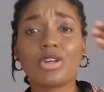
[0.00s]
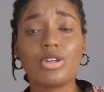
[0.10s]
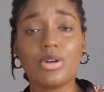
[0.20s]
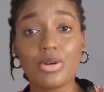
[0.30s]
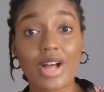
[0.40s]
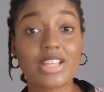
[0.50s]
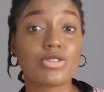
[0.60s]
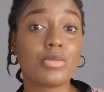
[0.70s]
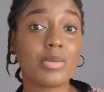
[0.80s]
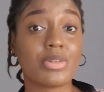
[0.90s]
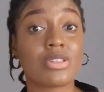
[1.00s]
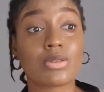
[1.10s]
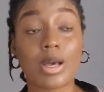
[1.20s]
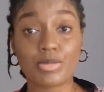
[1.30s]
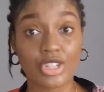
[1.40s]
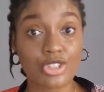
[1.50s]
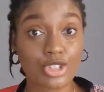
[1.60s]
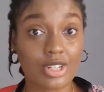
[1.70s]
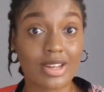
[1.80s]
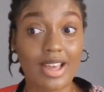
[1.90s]
you know, as human beings, I'm
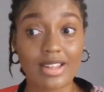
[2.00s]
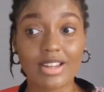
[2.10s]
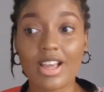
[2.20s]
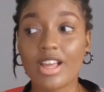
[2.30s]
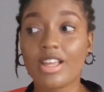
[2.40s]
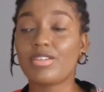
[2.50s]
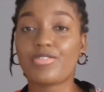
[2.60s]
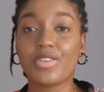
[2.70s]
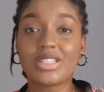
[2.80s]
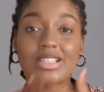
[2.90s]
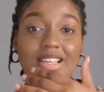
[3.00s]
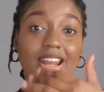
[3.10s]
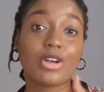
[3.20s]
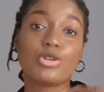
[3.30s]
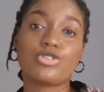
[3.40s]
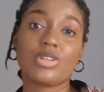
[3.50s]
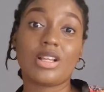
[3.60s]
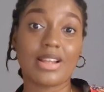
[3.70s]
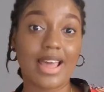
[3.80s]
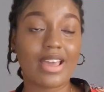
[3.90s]
transitioning, and the phases that I go through
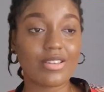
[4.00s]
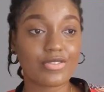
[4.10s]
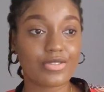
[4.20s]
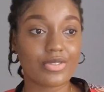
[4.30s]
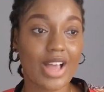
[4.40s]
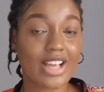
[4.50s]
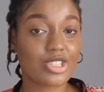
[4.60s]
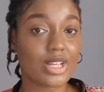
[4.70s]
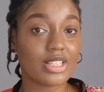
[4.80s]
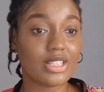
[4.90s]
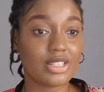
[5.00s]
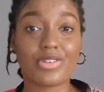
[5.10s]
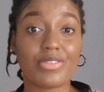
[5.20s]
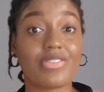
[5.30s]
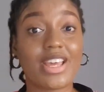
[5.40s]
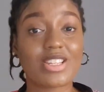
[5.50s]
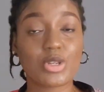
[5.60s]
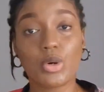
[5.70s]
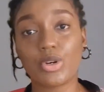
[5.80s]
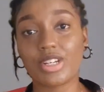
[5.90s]
in life actually reflect
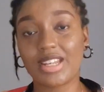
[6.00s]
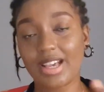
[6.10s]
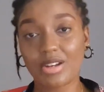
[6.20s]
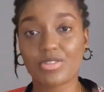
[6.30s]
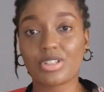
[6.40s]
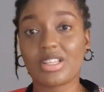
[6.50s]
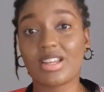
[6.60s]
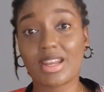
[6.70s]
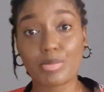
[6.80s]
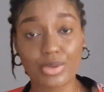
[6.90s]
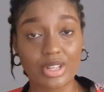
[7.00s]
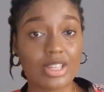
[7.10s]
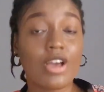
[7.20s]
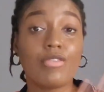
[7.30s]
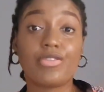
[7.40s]
on the kind of content that I put in.